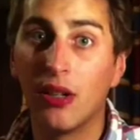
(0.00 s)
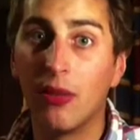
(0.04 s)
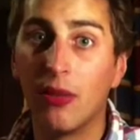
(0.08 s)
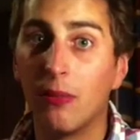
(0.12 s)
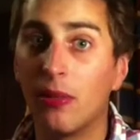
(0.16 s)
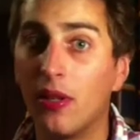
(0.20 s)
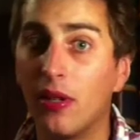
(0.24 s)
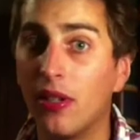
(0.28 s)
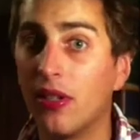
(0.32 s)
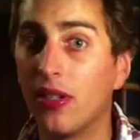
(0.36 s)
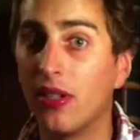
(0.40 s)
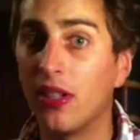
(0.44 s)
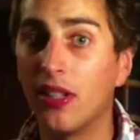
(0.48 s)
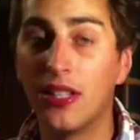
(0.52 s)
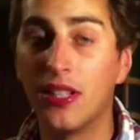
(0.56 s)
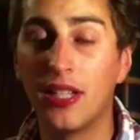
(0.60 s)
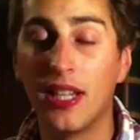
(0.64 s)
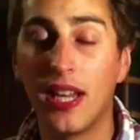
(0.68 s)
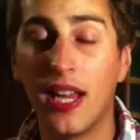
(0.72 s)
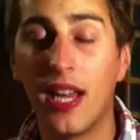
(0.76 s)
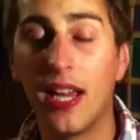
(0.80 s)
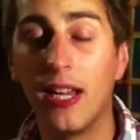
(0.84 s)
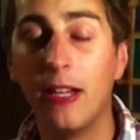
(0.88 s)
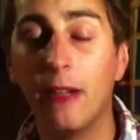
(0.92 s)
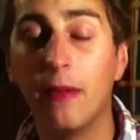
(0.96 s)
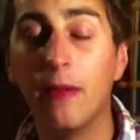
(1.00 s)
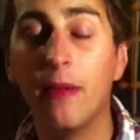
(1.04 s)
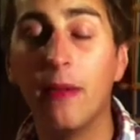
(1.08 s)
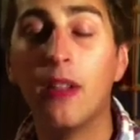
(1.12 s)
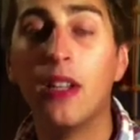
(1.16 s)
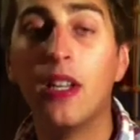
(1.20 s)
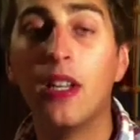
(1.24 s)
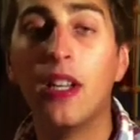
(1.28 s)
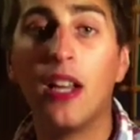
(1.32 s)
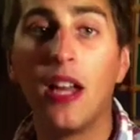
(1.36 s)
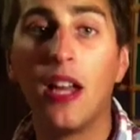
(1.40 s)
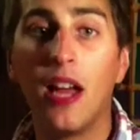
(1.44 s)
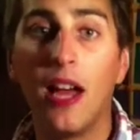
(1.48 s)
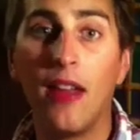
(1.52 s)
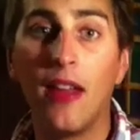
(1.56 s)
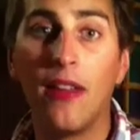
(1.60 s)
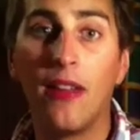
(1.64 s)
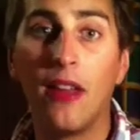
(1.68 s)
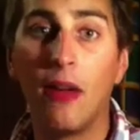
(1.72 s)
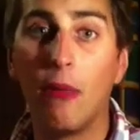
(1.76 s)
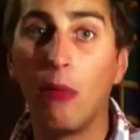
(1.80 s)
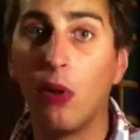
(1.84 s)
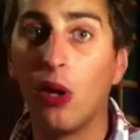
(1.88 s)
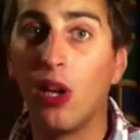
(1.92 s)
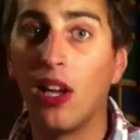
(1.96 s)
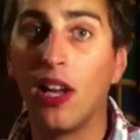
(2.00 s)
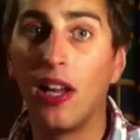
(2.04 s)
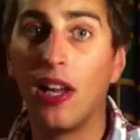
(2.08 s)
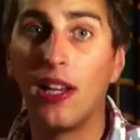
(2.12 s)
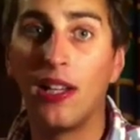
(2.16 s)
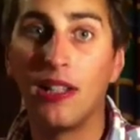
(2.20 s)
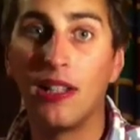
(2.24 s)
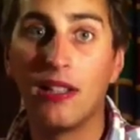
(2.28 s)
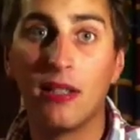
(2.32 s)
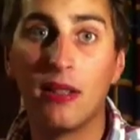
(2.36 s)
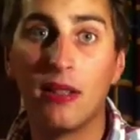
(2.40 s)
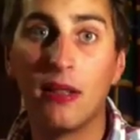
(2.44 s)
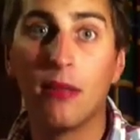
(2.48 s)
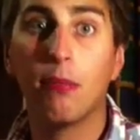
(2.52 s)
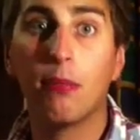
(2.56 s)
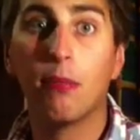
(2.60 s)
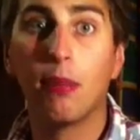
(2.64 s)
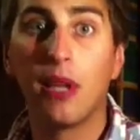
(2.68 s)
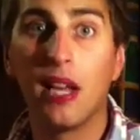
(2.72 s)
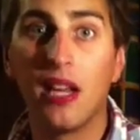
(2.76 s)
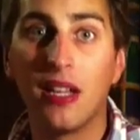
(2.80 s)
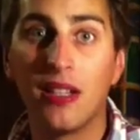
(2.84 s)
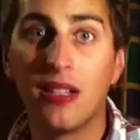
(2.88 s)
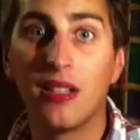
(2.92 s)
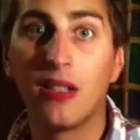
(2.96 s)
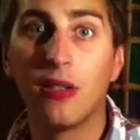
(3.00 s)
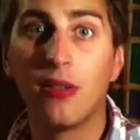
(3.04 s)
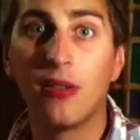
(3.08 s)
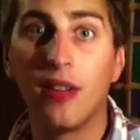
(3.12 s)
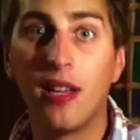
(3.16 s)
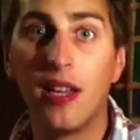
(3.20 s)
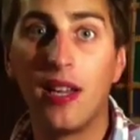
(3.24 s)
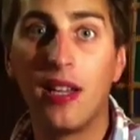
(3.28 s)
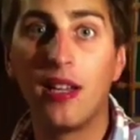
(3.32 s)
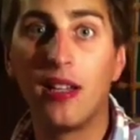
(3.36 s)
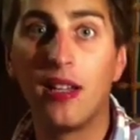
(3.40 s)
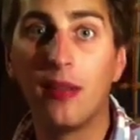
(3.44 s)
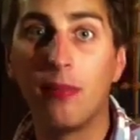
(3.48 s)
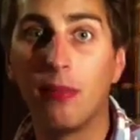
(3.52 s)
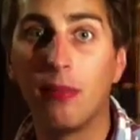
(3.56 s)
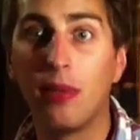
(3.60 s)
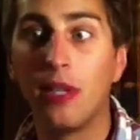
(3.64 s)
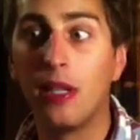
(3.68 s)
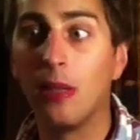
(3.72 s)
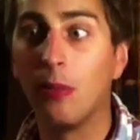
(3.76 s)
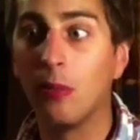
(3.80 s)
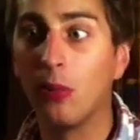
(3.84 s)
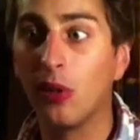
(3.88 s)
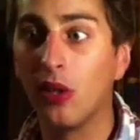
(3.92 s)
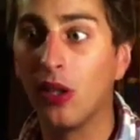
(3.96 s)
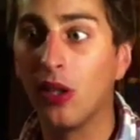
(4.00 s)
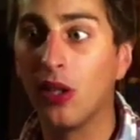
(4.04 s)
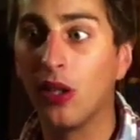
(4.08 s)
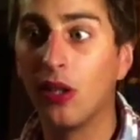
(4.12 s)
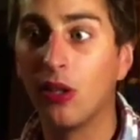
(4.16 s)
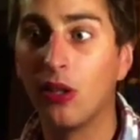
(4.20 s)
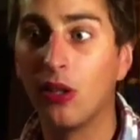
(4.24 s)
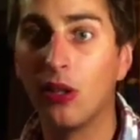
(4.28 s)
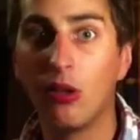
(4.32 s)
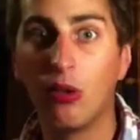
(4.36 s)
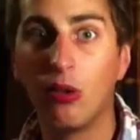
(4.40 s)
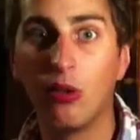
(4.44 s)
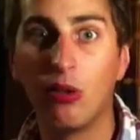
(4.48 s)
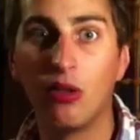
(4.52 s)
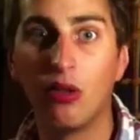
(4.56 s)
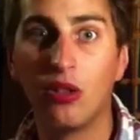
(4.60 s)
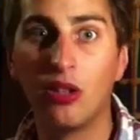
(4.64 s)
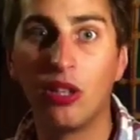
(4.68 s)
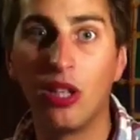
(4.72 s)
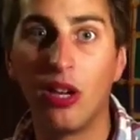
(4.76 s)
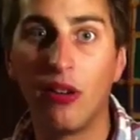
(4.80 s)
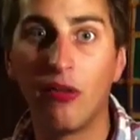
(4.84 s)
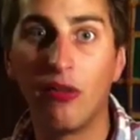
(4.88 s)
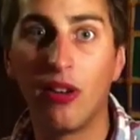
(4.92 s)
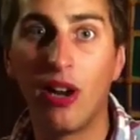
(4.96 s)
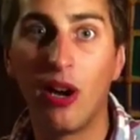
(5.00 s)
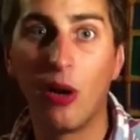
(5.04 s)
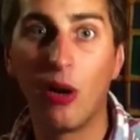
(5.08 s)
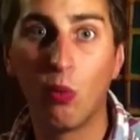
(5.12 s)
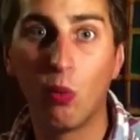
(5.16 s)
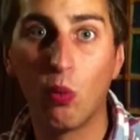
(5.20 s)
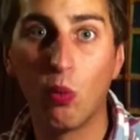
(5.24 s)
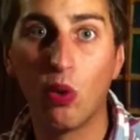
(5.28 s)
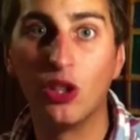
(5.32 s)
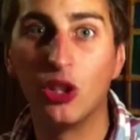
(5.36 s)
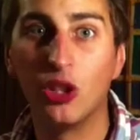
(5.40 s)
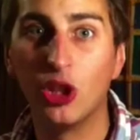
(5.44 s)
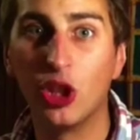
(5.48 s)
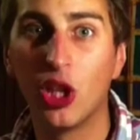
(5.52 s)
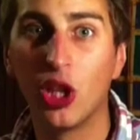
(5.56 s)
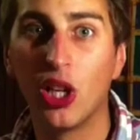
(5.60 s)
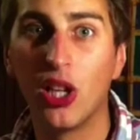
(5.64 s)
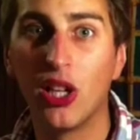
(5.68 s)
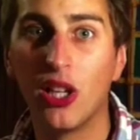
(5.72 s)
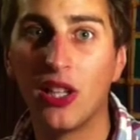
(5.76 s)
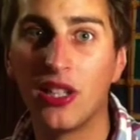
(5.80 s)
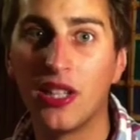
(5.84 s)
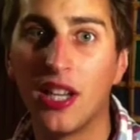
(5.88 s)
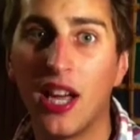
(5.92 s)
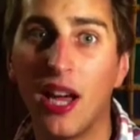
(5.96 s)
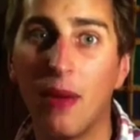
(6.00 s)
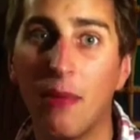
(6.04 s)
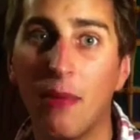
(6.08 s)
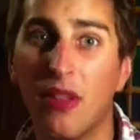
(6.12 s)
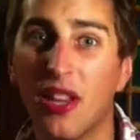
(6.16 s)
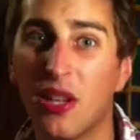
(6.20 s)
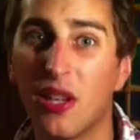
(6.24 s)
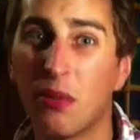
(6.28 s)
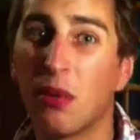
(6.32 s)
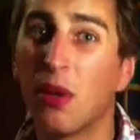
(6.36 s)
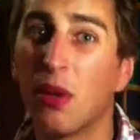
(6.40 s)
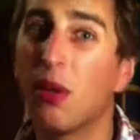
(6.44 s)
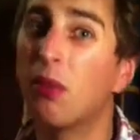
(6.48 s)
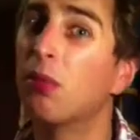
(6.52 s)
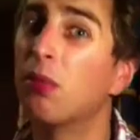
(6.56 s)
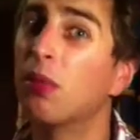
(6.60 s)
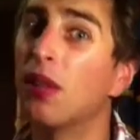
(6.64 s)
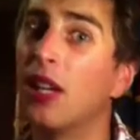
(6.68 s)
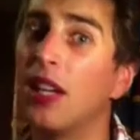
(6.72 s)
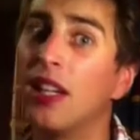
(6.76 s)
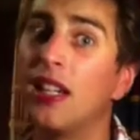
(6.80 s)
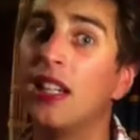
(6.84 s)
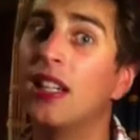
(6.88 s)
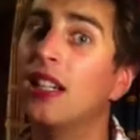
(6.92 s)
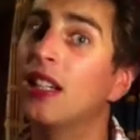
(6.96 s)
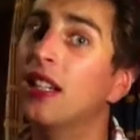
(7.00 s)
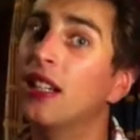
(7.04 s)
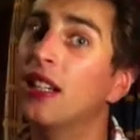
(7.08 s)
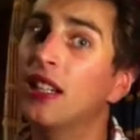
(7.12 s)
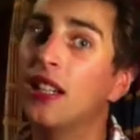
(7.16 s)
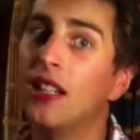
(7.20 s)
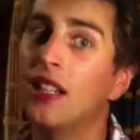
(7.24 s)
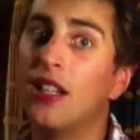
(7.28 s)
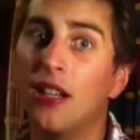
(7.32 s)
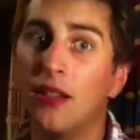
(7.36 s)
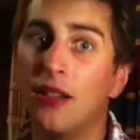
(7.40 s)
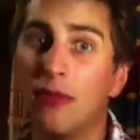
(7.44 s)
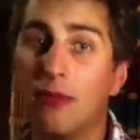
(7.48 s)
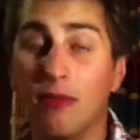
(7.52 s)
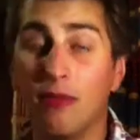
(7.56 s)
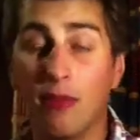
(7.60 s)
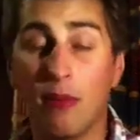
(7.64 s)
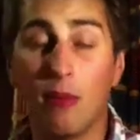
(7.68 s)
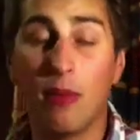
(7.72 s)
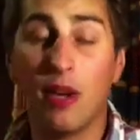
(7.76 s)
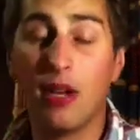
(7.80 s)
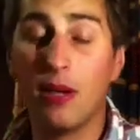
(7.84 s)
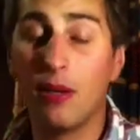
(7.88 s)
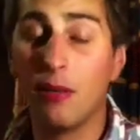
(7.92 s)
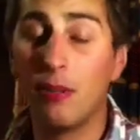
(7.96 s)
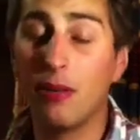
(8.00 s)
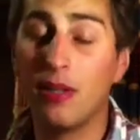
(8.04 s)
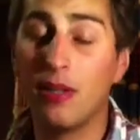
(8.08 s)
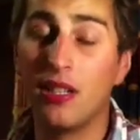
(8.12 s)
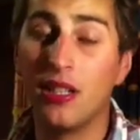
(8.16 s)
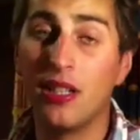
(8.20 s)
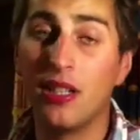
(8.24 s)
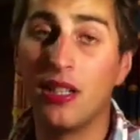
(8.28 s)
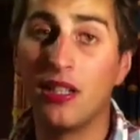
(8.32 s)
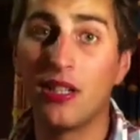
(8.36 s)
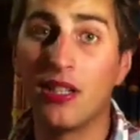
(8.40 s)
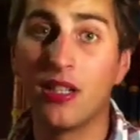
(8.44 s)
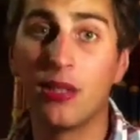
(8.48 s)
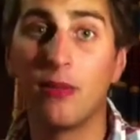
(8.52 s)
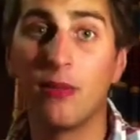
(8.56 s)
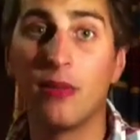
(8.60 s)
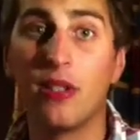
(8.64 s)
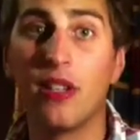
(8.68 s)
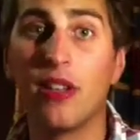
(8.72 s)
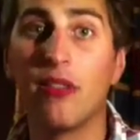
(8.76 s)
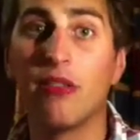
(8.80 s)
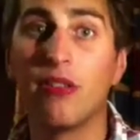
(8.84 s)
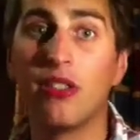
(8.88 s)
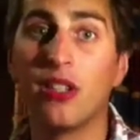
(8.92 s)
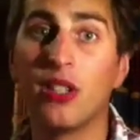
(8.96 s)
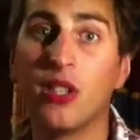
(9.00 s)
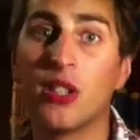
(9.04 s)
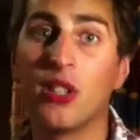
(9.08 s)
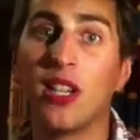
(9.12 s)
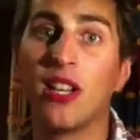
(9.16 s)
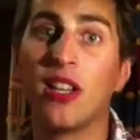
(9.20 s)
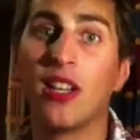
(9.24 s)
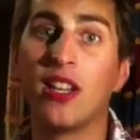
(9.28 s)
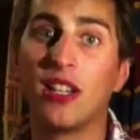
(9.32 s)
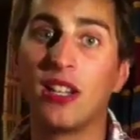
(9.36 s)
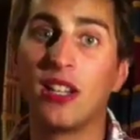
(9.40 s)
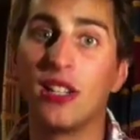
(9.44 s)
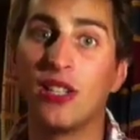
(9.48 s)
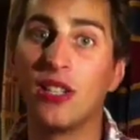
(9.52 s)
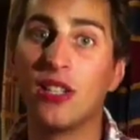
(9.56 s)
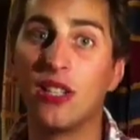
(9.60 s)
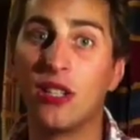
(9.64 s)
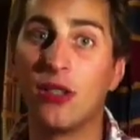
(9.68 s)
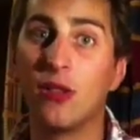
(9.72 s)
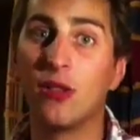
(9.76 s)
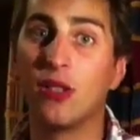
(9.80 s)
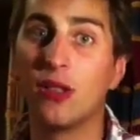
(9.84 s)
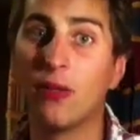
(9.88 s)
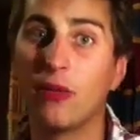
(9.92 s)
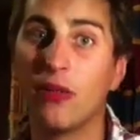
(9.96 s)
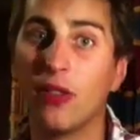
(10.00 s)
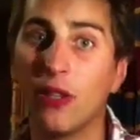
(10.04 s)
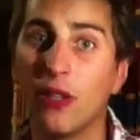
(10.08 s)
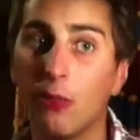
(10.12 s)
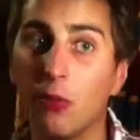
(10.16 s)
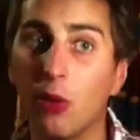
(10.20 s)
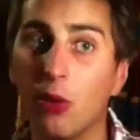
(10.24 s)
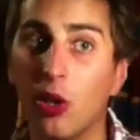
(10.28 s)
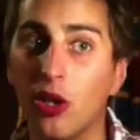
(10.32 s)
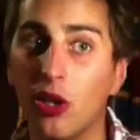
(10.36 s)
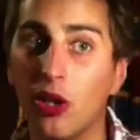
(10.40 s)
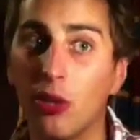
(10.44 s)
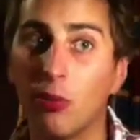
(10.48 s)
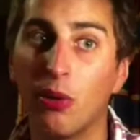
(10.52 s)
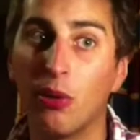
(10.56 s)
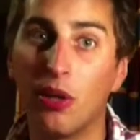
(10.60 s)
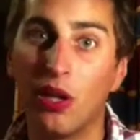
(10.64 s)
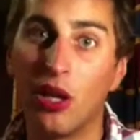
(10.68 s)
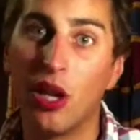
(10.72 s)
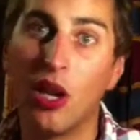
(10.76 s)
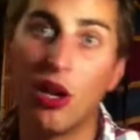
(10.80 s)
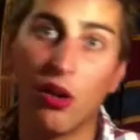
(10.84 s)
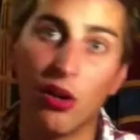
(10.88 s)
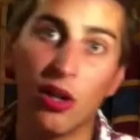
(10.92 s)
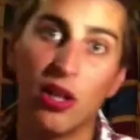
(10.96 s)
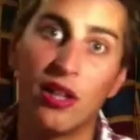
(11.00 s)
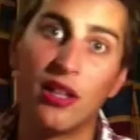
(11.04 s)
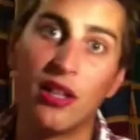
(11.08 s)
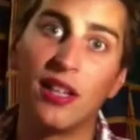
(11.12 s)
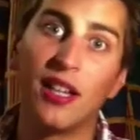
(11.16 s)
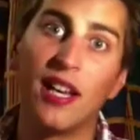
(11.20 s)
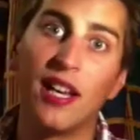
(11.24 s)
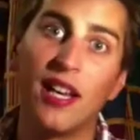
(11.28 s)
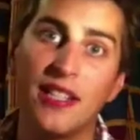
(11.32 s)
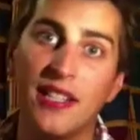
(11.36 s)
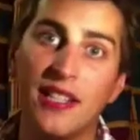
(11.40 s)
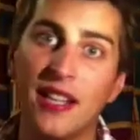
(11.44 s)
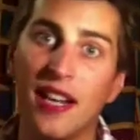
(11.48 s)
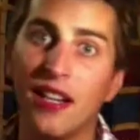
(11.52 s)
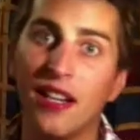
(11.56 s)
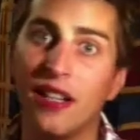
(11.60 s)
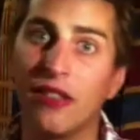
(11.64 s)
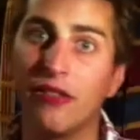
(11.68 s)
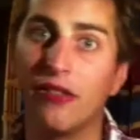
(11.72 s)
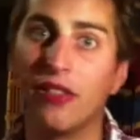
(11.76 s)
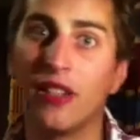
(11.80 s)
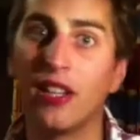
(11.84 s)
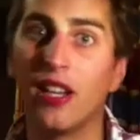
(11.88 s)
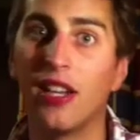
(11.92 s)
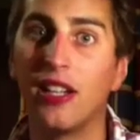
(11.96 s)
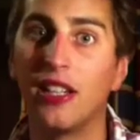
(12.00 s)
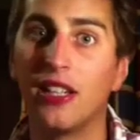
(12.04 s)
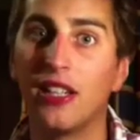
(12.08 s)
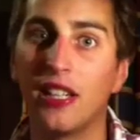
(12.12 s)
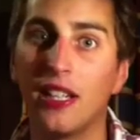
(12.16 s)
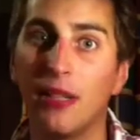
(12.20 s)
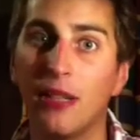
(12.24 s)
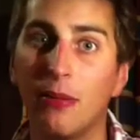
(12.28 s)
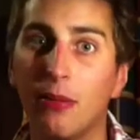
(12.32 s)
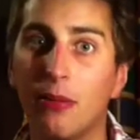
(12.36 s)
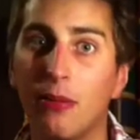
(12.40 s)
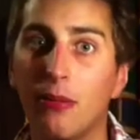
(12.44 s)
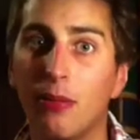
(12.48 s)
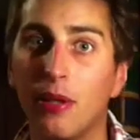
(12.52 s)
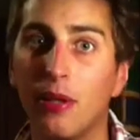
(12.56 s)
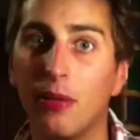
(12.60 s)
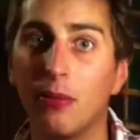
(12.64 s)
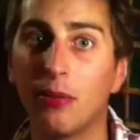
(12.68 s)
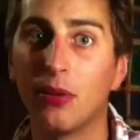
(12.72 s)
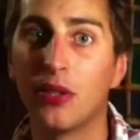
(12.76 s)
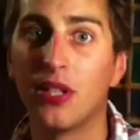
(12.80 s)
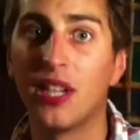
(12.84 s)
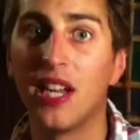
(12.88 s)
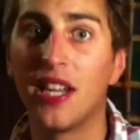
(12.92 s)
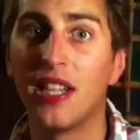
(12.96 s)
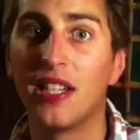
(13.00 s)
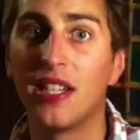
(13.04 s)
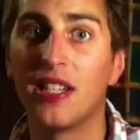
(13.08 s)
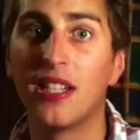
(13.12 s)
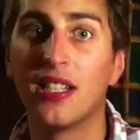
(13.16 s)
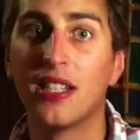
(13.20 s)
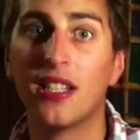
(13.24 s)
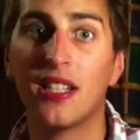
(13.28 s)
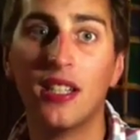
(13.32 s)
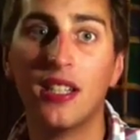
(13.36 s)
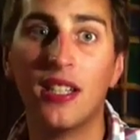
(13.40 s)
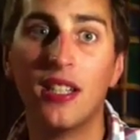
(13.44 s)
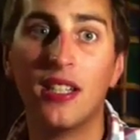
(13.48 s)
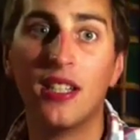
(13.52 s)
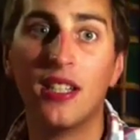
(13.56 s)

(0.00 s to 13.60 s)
or MP38, they're more likely to blast away than people, firing one shot at a time. And that's probably, in my opinion, somebody that feels like they can do something more. You're putting a whole load of lead down, you feel like you're keeping people's heads